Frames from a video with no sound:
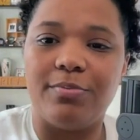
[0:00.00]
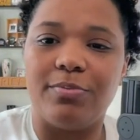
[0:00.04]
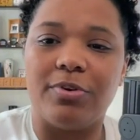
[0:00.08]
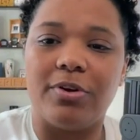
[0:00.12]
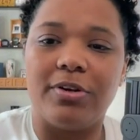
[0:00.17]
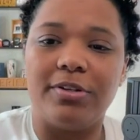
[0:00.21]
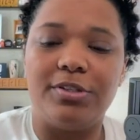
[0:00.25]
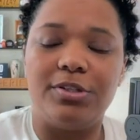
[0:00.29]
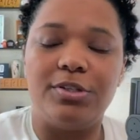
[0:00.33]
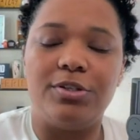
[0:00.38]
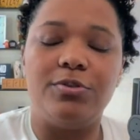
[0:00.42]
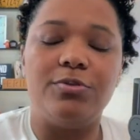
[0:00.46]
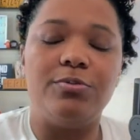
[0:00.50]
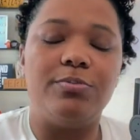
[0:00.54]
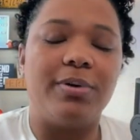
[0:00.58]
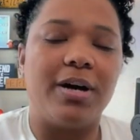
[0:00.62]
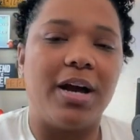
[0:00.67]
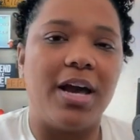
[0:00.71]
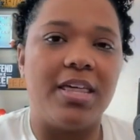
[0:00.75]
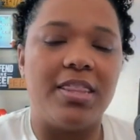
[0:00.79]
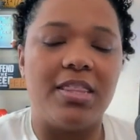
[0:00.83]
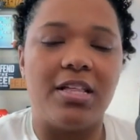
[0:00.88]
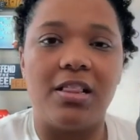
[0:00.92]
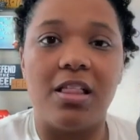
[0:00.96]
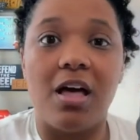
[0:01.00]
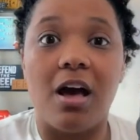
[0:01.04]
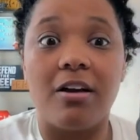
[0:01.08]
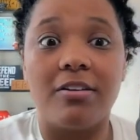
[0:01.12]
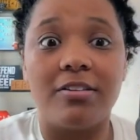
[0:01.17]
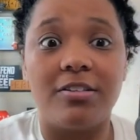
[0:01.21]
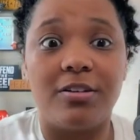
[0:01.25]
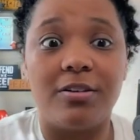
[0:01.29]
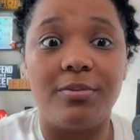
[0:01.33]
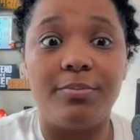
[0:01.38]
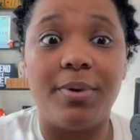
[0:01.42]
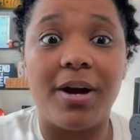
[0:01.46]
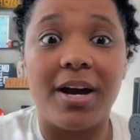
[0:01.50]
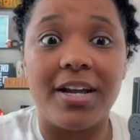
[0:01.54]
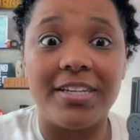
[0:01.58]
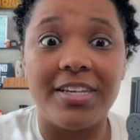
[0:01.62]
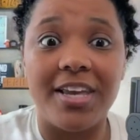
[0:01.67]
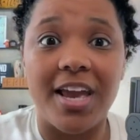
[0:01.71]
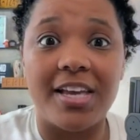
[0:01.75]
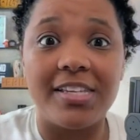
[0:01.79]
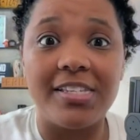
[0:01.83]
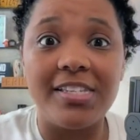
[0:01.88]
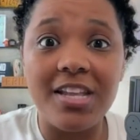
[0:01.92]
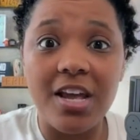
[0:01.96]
brought to you by the Locked On Podcast